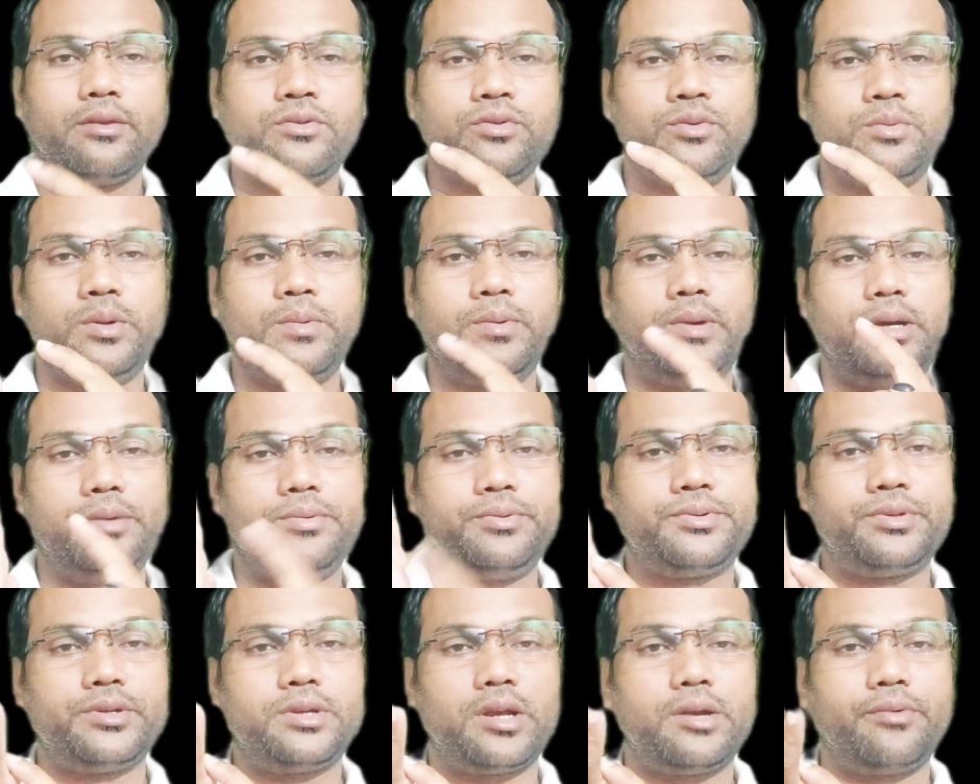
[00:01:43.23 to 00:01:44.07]
To be
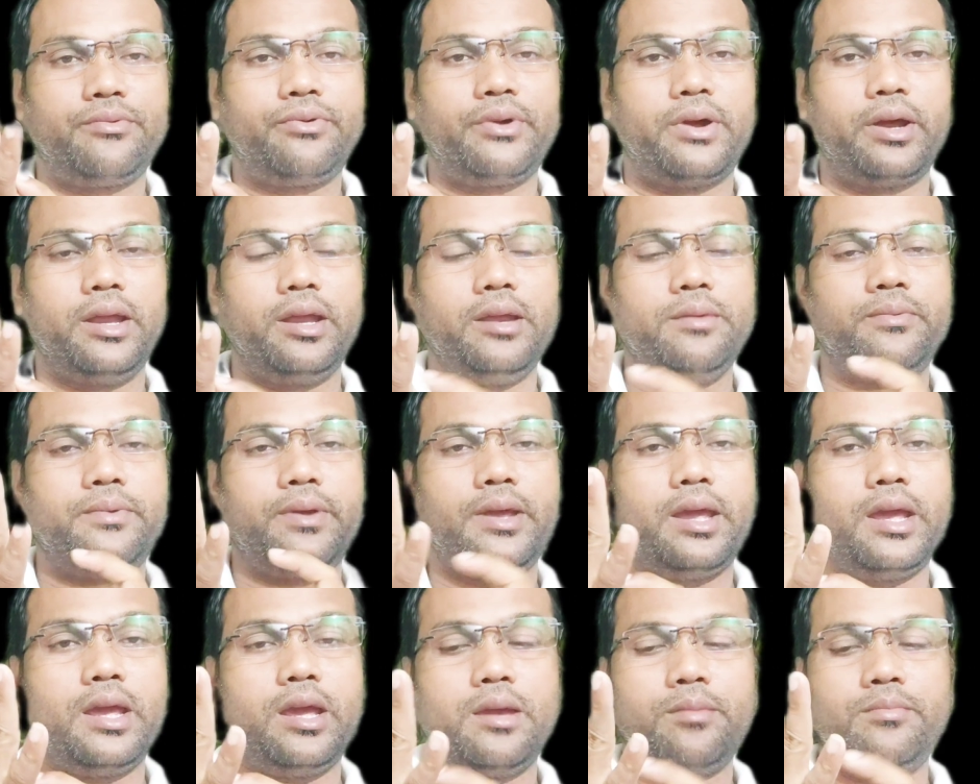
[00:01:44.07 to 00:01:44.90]
verbs are 5.
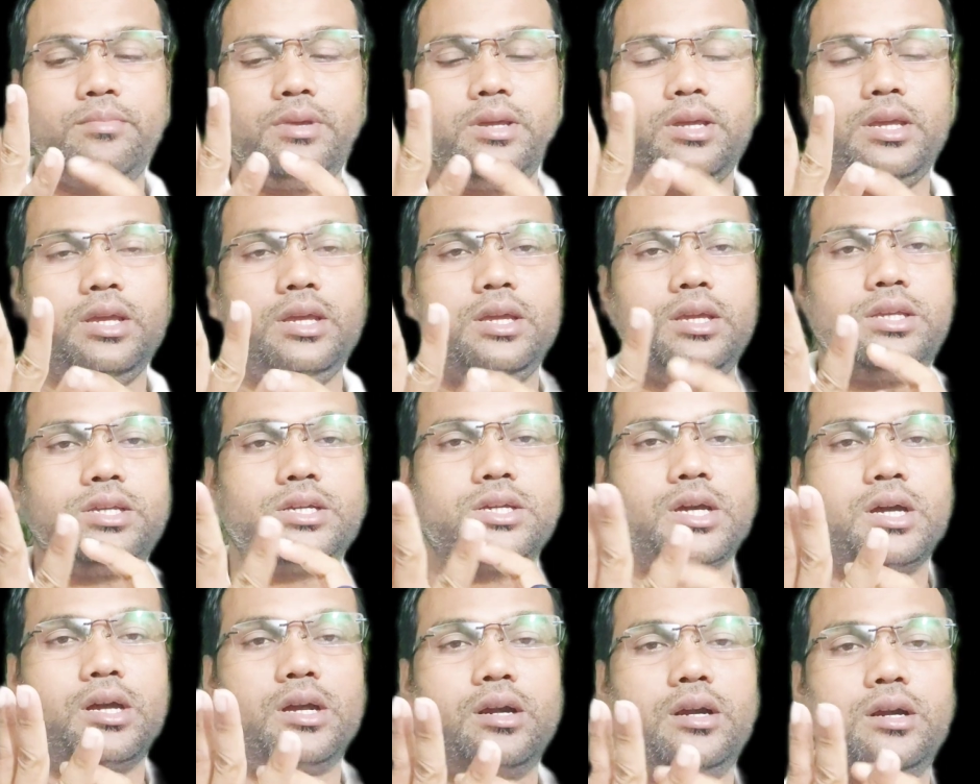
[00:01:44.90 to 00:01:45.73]
Am,
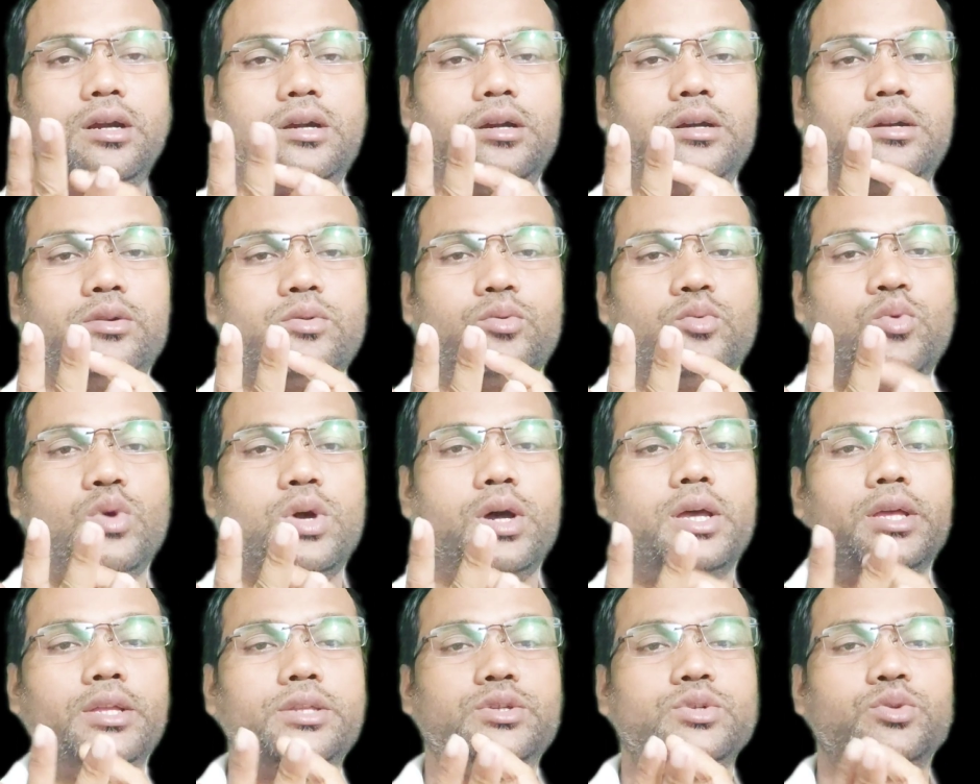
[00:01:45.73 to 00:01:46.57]
is, are,
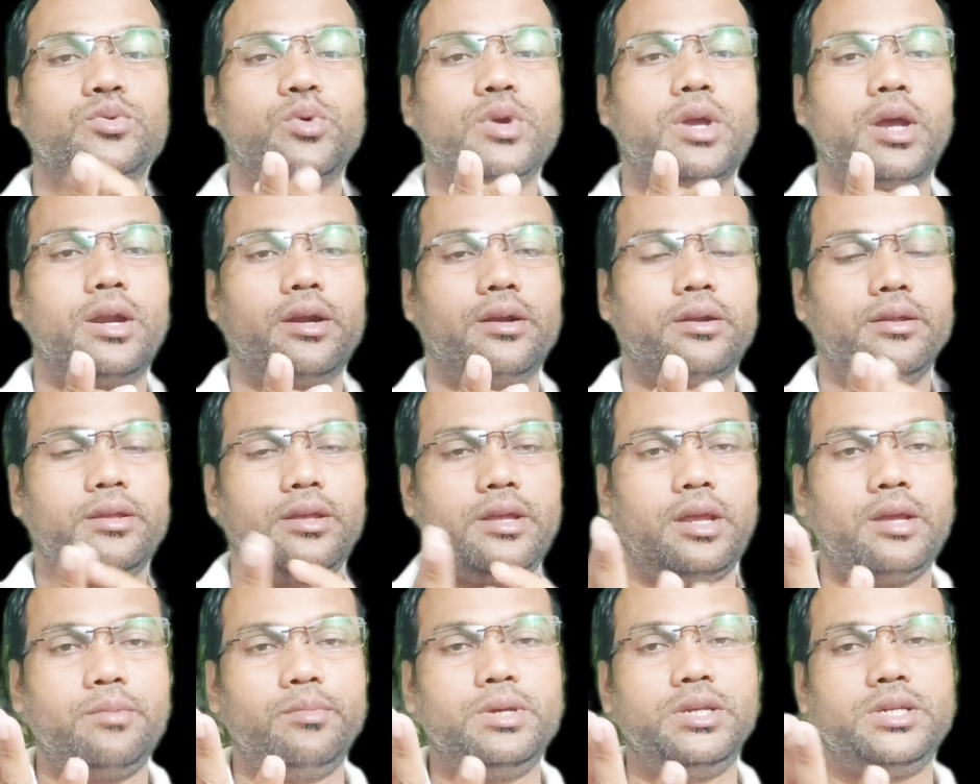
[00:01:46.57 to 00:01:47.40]
was, were.
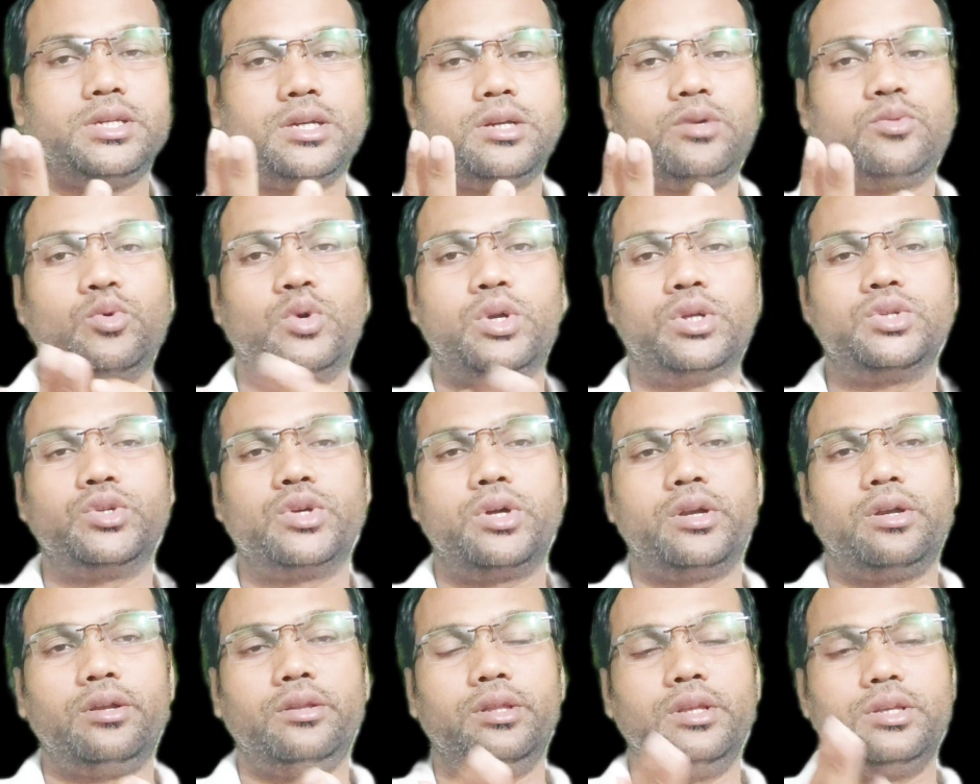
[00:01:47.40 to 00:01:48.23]
Am, is, are, was,
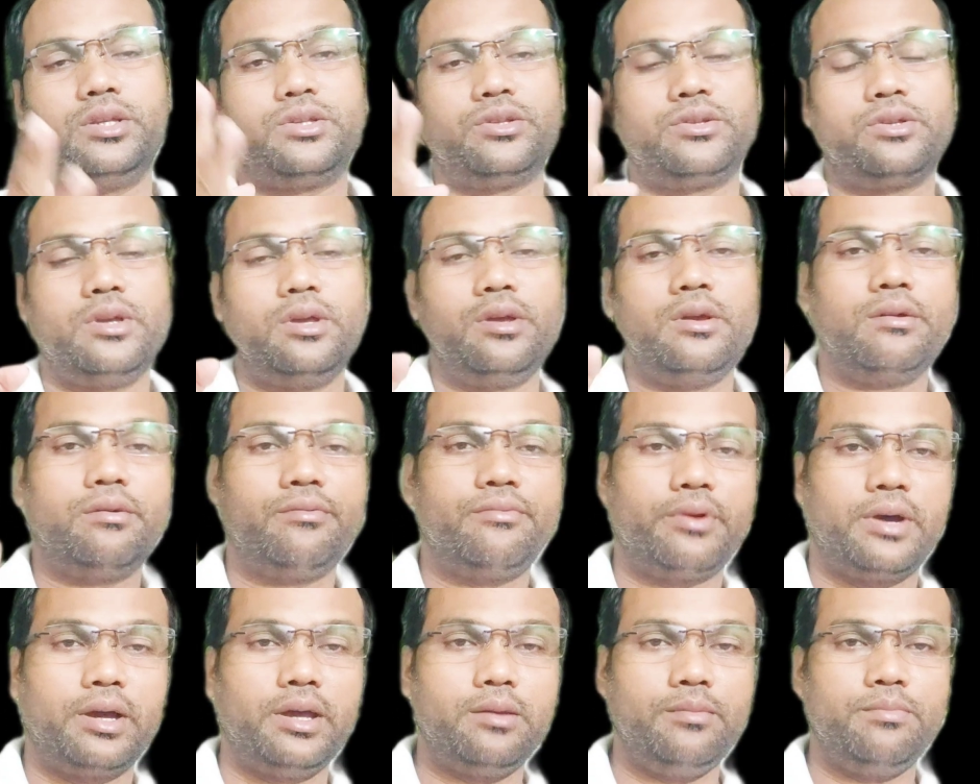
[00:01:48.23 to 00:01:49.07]
are. These
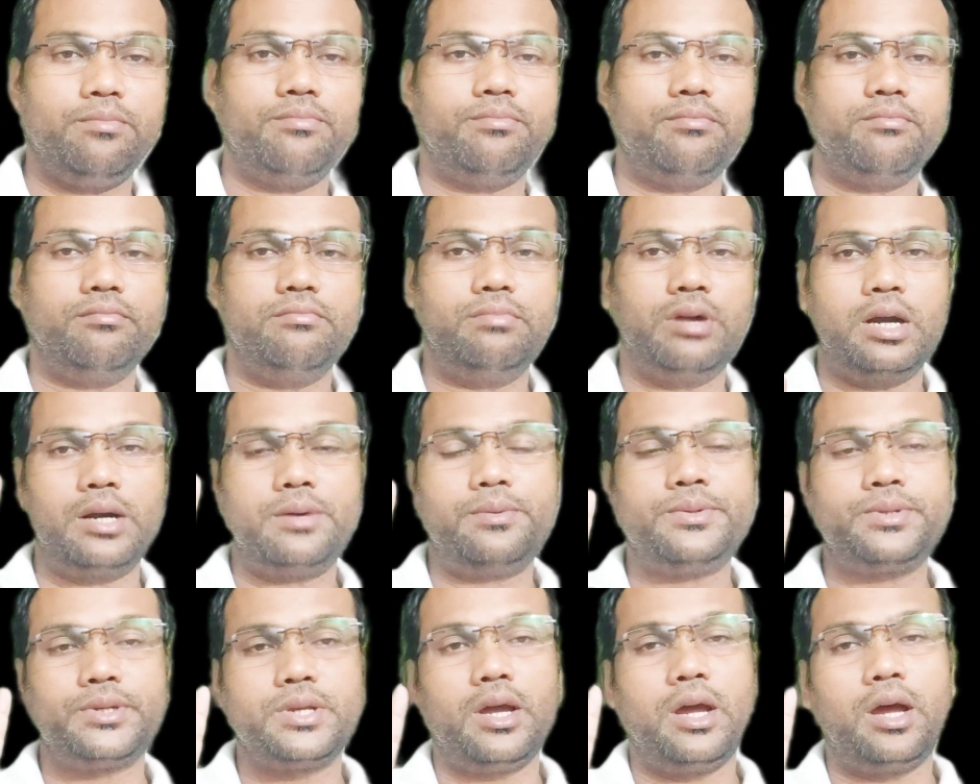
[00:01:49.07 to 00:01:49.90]
5
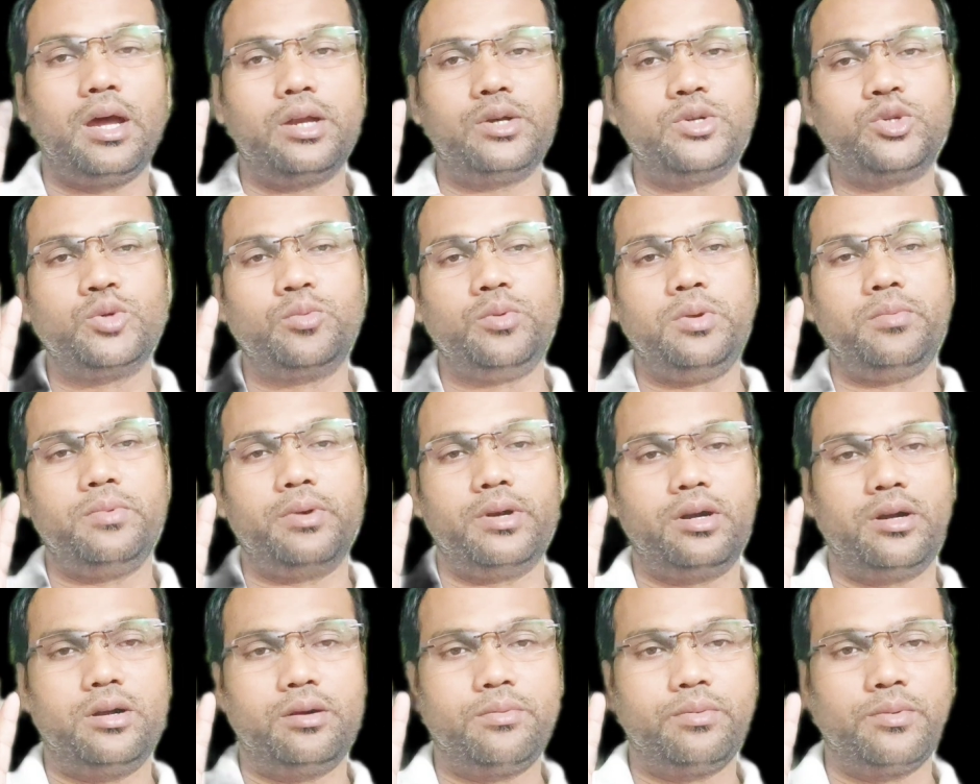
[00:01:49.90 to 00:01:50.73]
verbs are to be
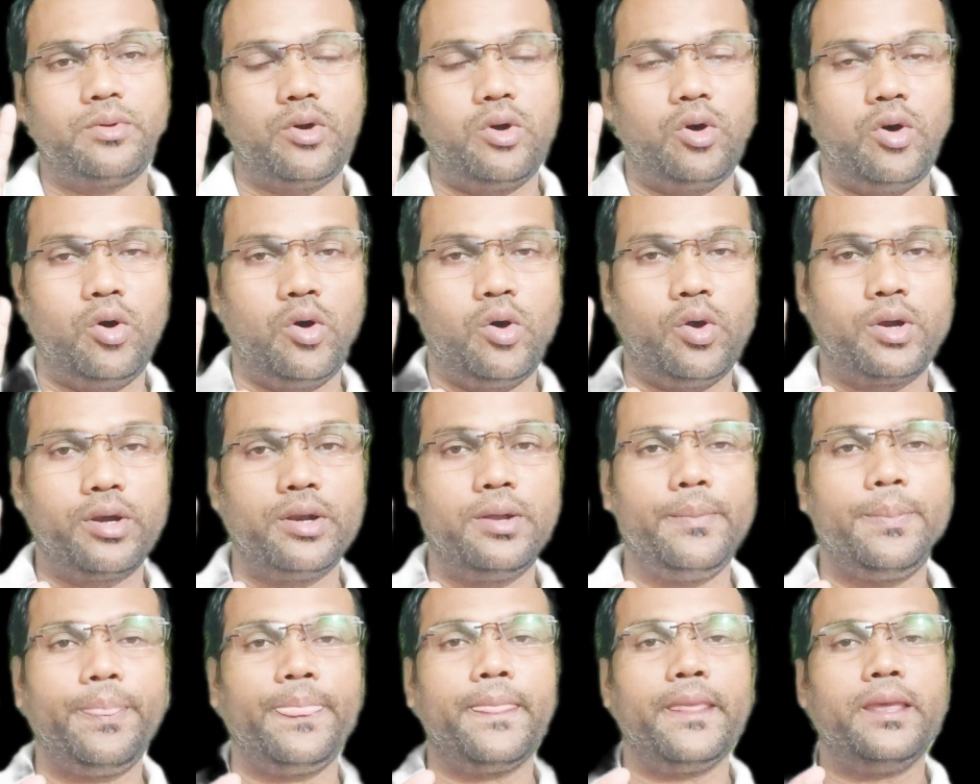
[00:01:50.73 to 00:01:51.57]
verb, or